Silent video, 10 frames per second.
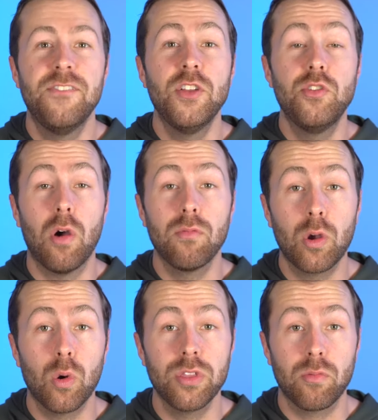If you don't
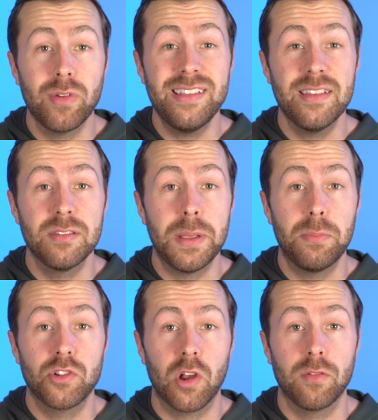record the reasons
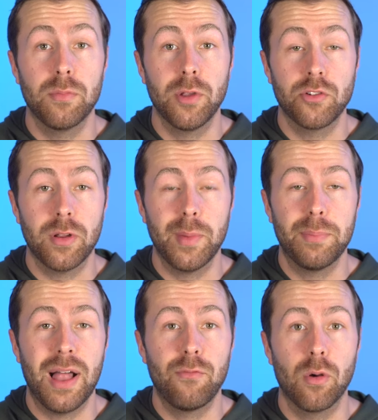people churn from your streaming
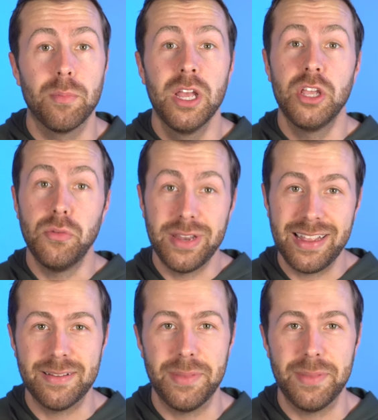platform, you need to